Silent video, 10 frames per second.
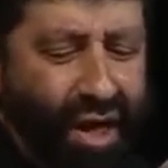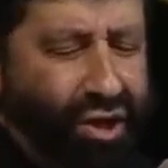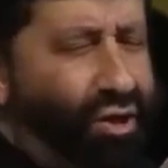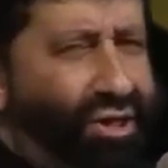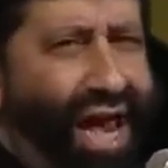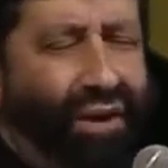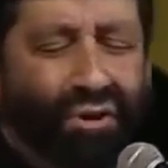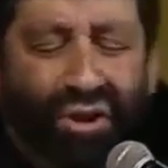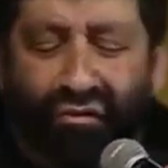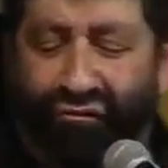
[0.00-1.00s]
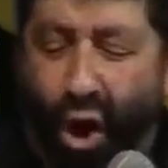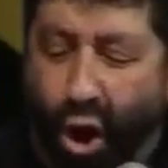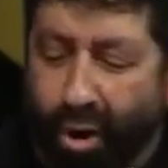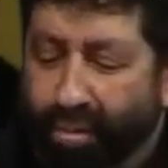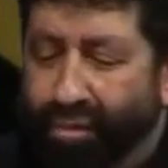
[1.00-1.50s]
Turns out it was a
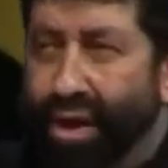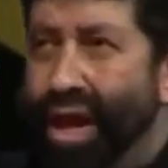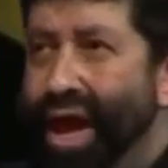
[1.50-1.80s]
farm.